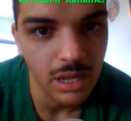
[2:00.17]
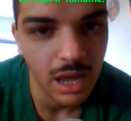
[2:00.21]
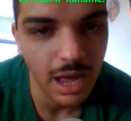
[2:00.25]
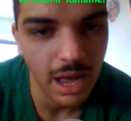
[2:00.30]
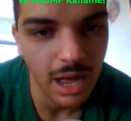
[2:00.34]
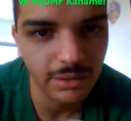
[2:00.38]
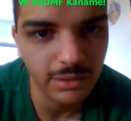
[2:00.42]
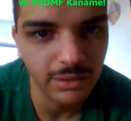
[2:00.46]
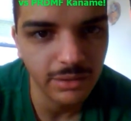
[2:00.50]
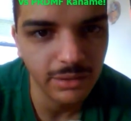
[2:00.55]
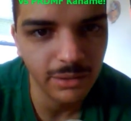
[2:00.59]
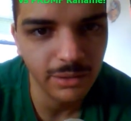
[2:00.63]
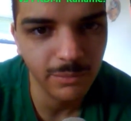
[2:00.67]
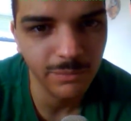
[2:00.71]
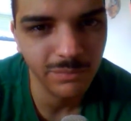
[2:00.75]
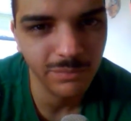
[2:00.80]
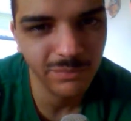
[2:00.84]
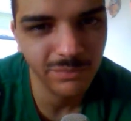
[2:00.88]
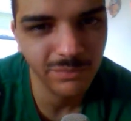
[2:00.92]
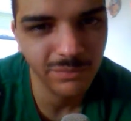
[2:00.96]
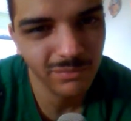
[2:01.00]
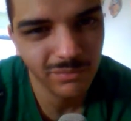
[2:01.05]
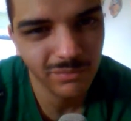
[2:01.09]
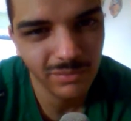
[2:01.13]
I don't know.
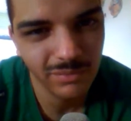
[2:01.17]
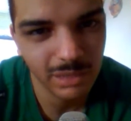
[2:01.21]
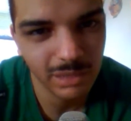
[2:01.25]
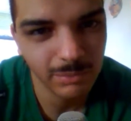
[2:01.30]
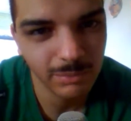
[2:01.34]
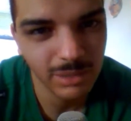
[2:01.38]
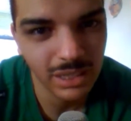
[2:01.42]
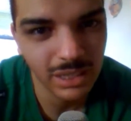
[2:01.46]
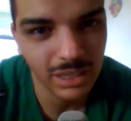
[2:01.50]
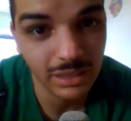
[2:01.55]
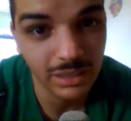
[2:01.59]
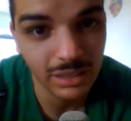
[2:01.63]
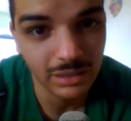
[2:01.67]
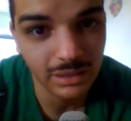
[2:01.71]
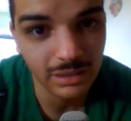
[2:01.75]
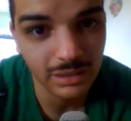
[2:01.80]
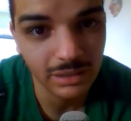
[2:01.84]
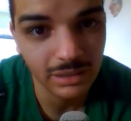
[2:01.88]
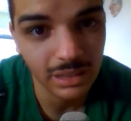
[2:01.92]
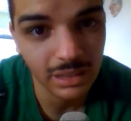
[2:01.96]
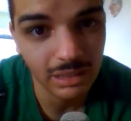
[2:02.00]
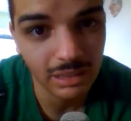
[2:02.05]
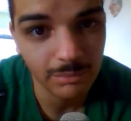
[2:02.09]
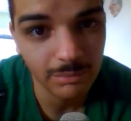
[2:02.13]
I'm not
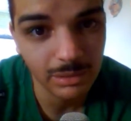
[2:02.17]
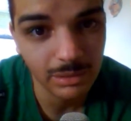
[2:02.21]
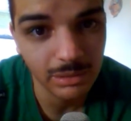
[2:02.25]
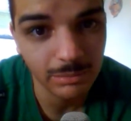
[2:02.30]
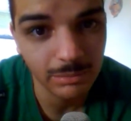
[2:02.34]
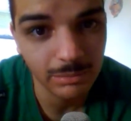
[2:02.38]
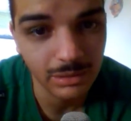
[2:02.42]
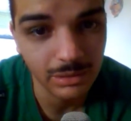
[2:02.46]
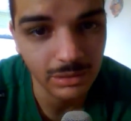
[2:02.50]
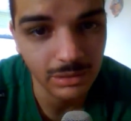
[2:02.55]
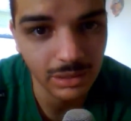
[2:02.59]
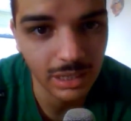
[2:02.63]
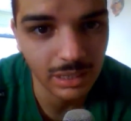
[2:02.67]
knocking Kaname, but